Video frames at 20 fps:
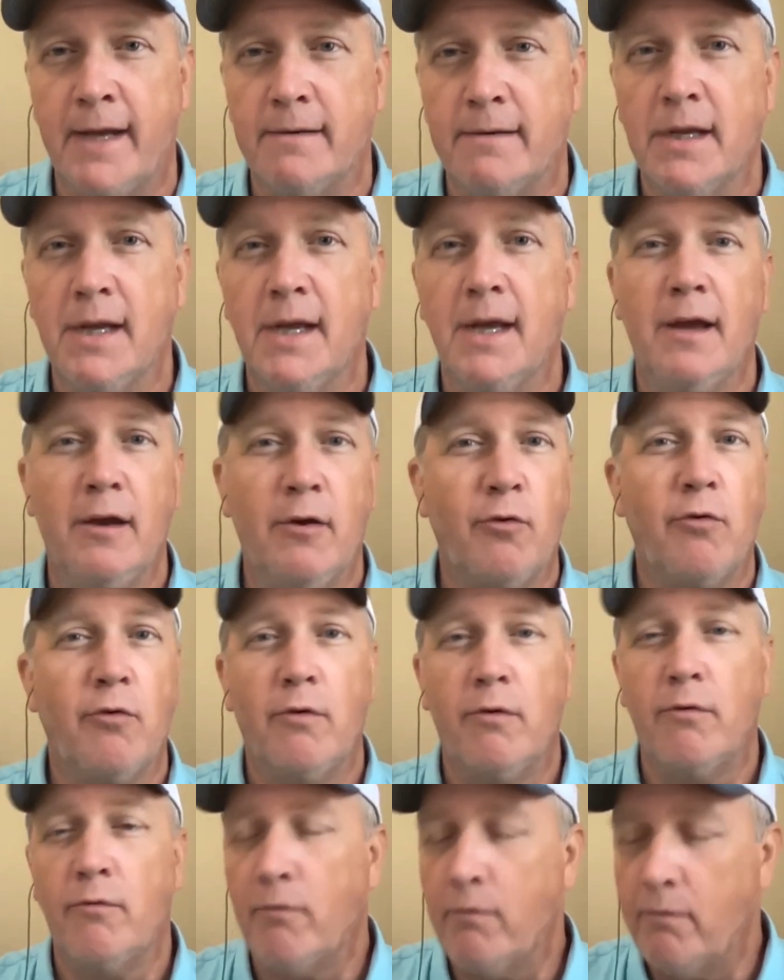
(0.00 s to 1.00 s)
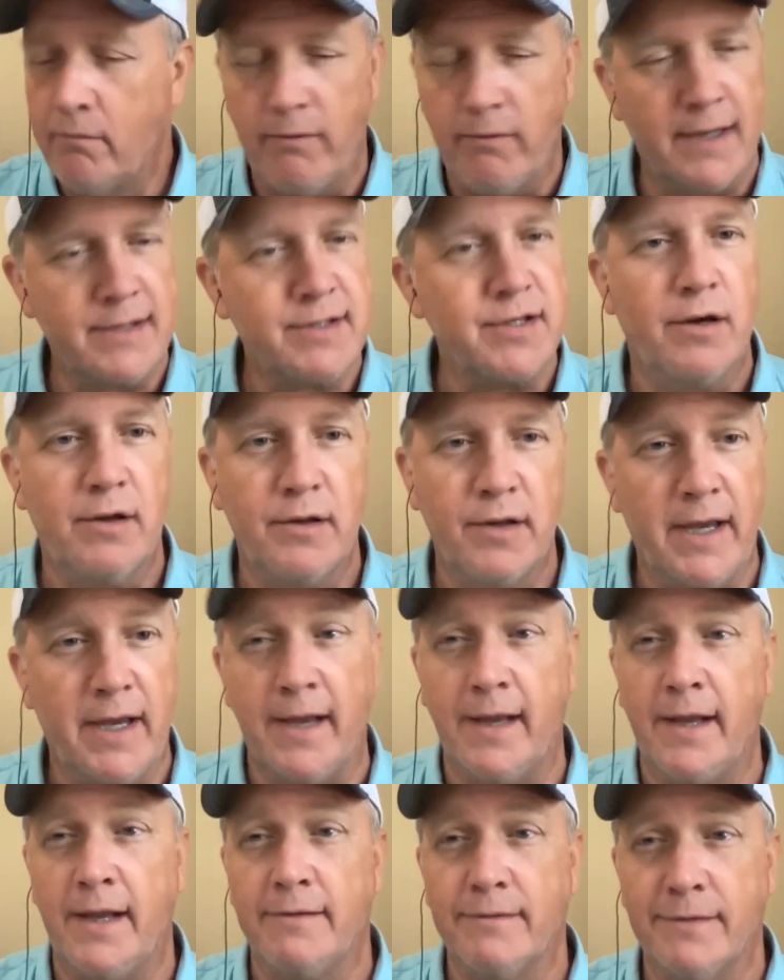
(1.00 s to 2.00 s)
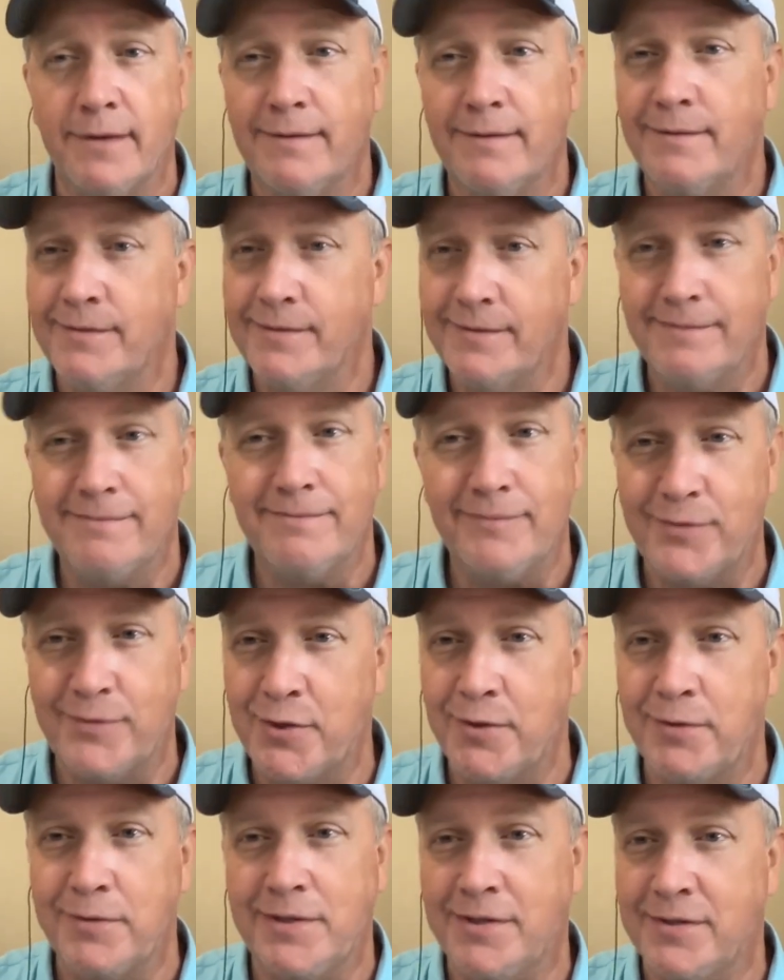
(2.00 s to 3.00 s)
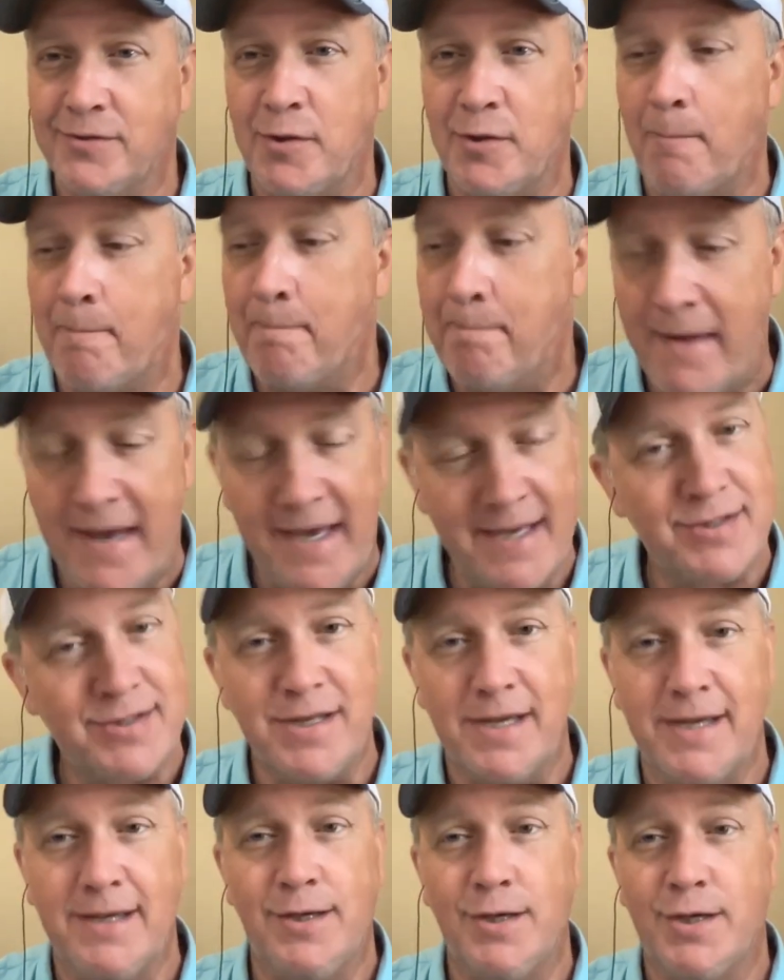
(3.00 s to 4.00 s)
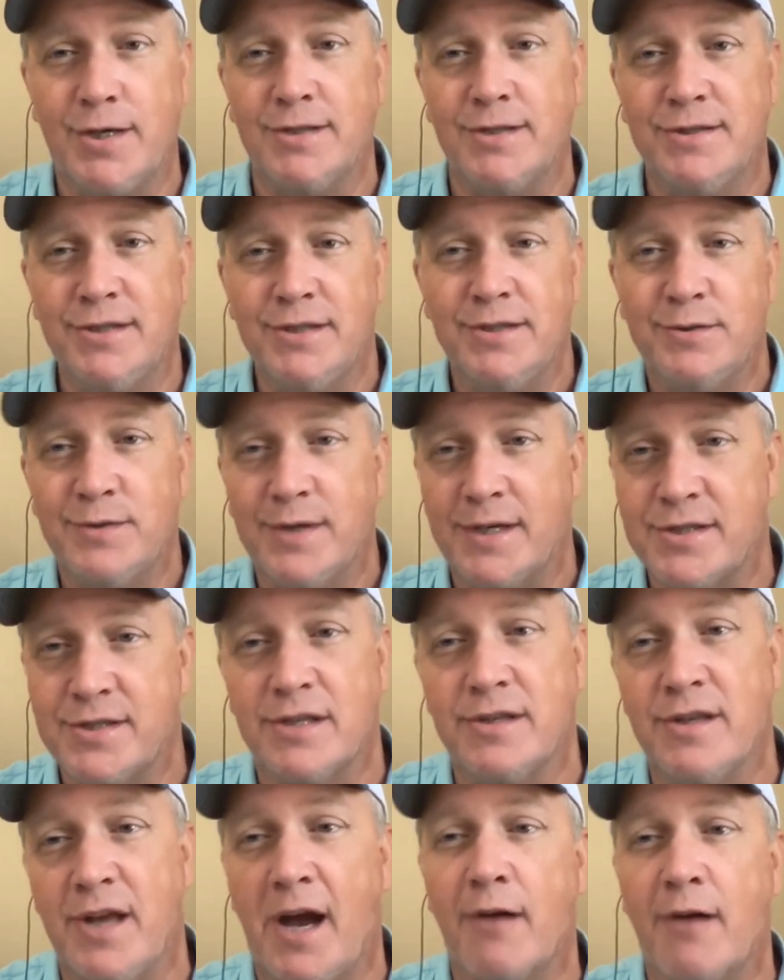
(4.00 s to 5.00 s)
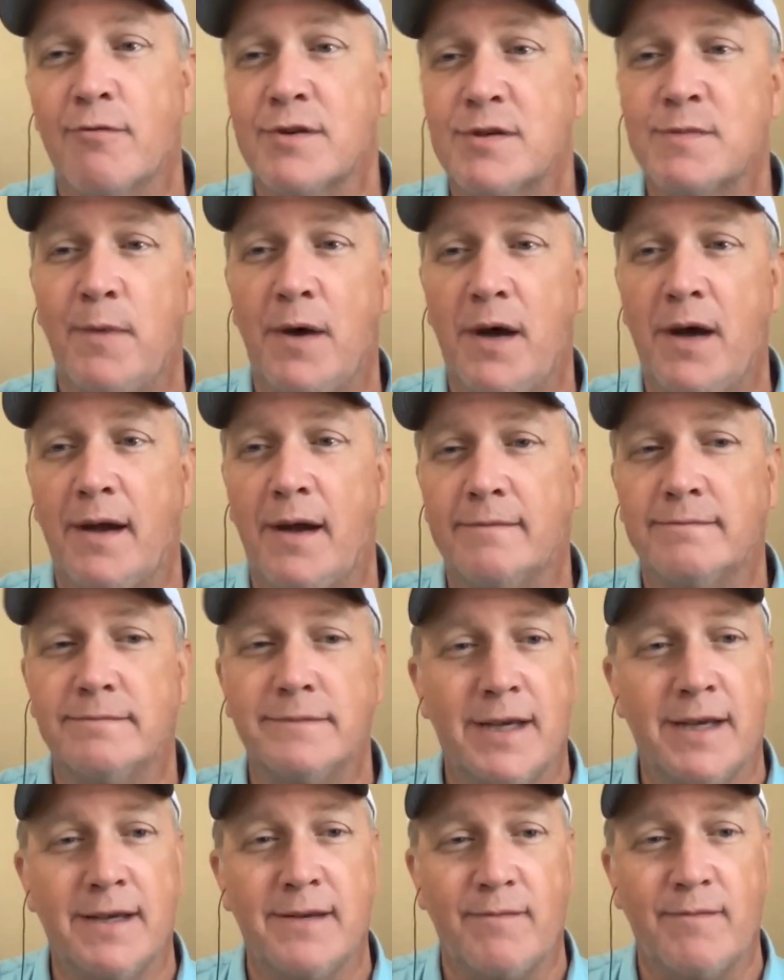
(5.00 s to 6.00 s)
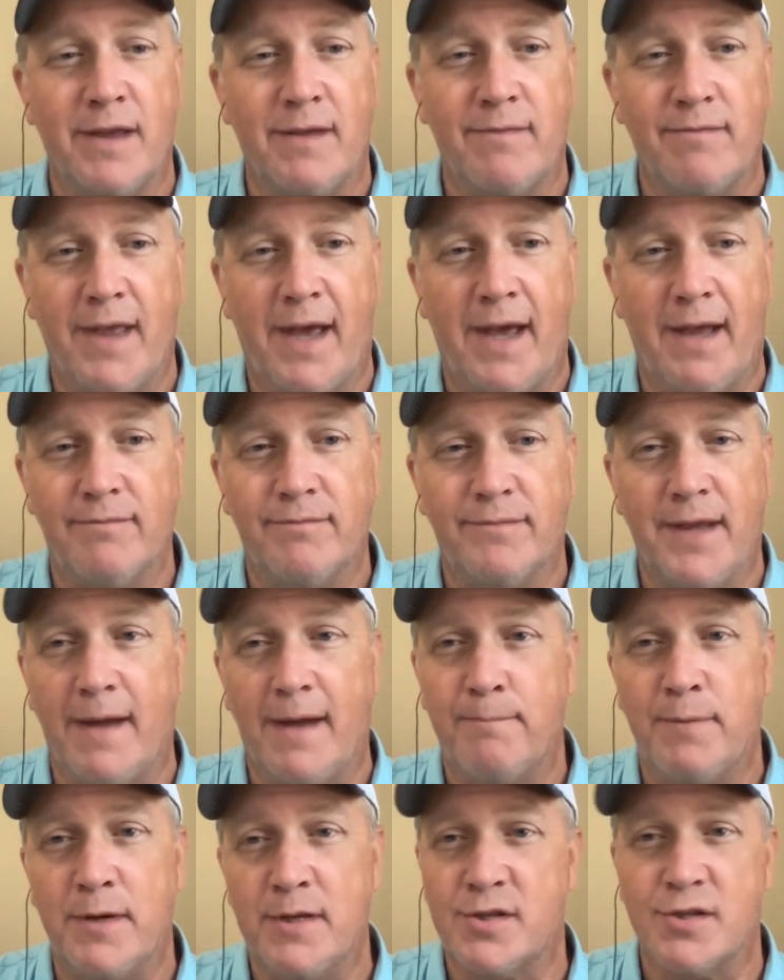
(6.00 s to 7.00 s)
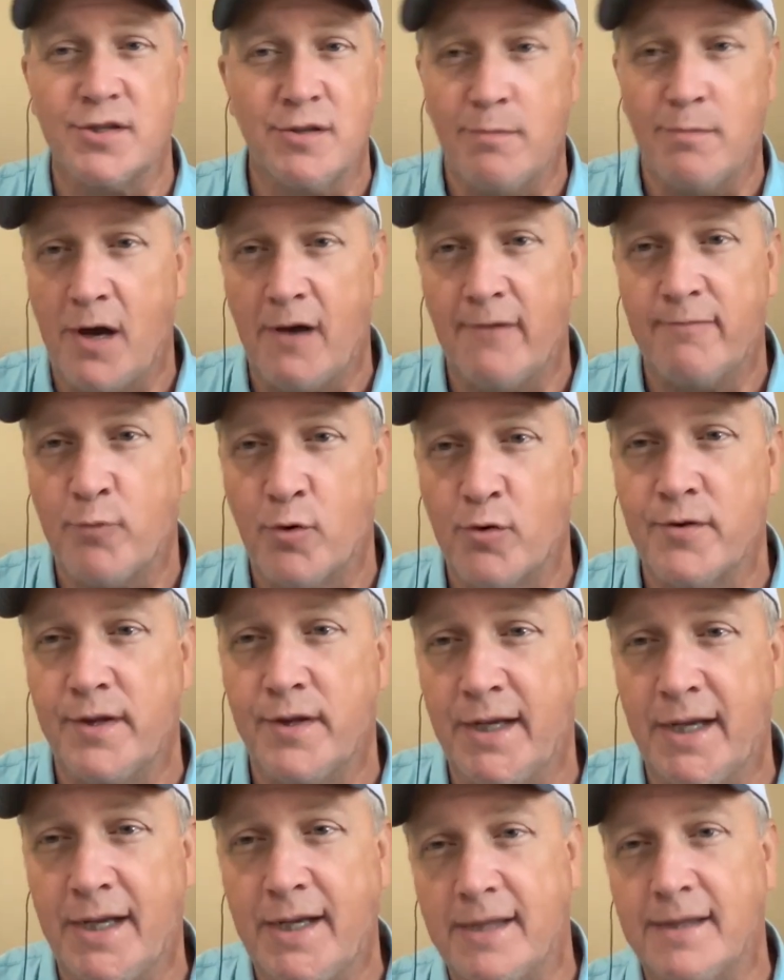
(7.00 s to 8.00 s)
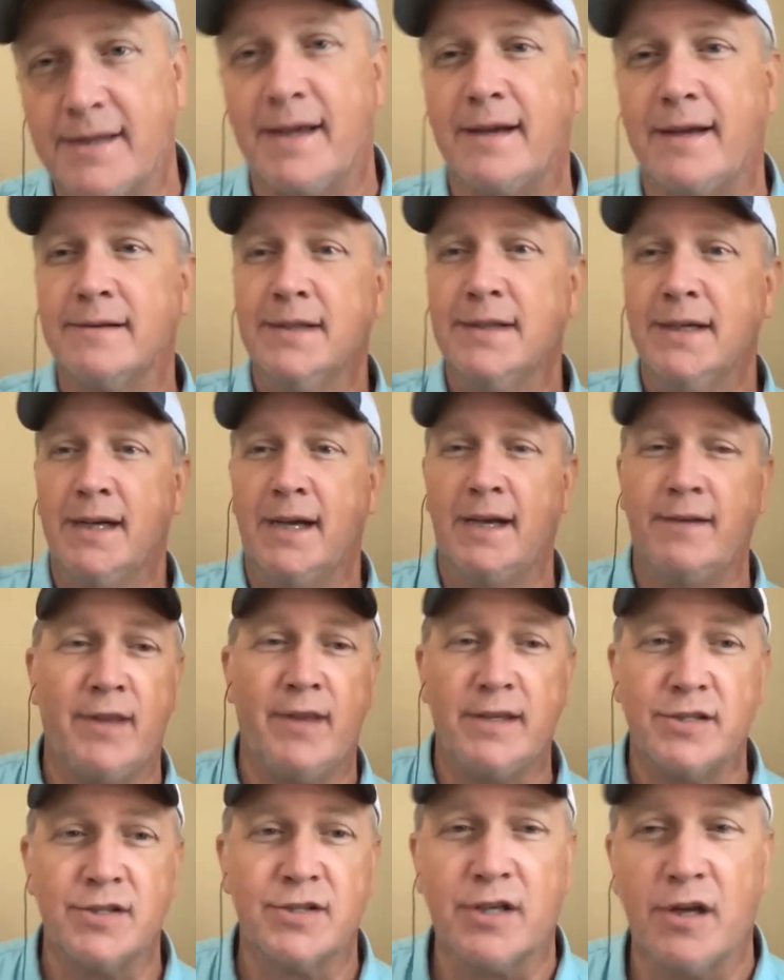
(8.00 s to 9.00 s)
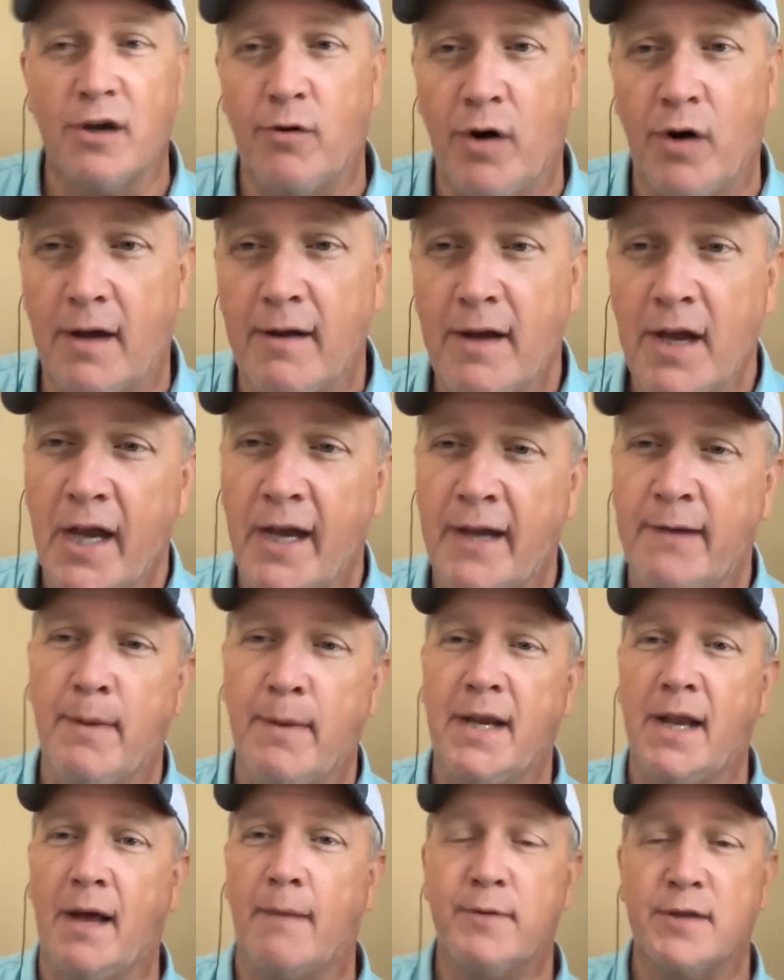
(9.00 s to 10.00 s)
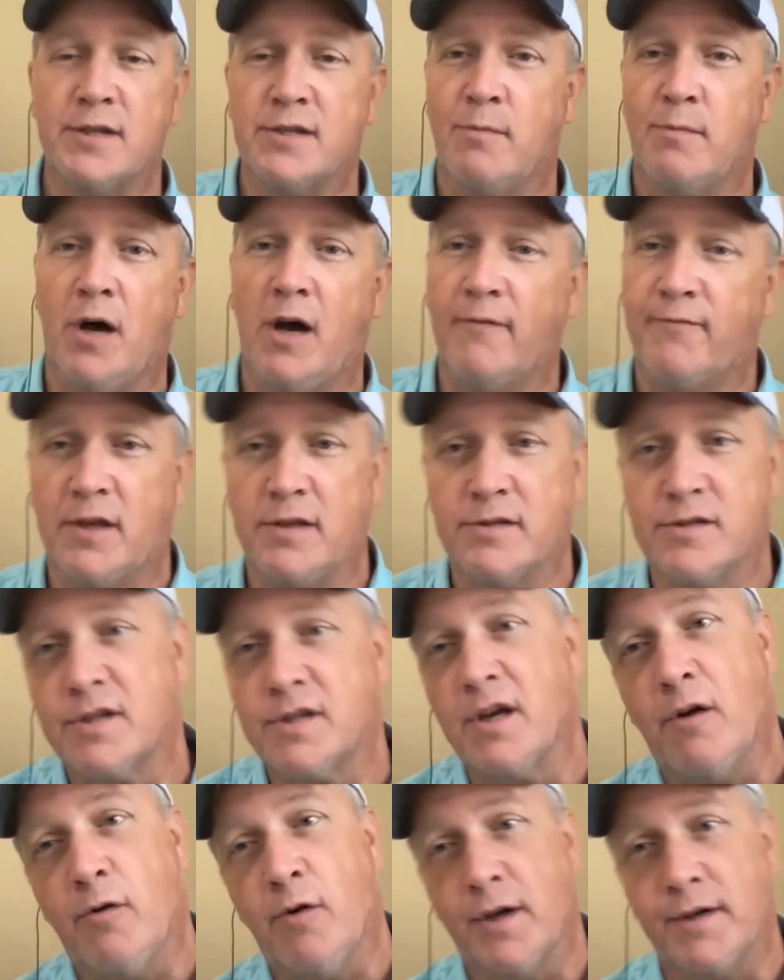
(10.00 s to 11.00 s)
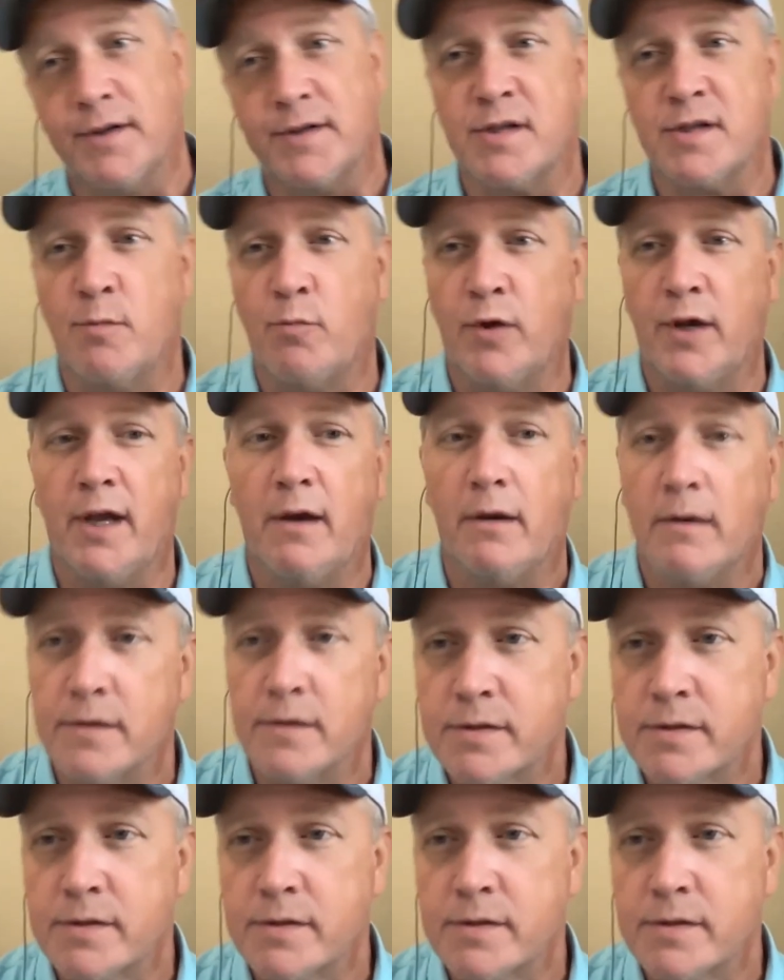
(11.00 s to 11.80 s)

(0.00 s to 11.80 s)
right? That's all. And the, the best thing you can do is to not respond and and that that pisses them off more than anything. And they just go off. It may not piss them off. They'll just go on to someone else.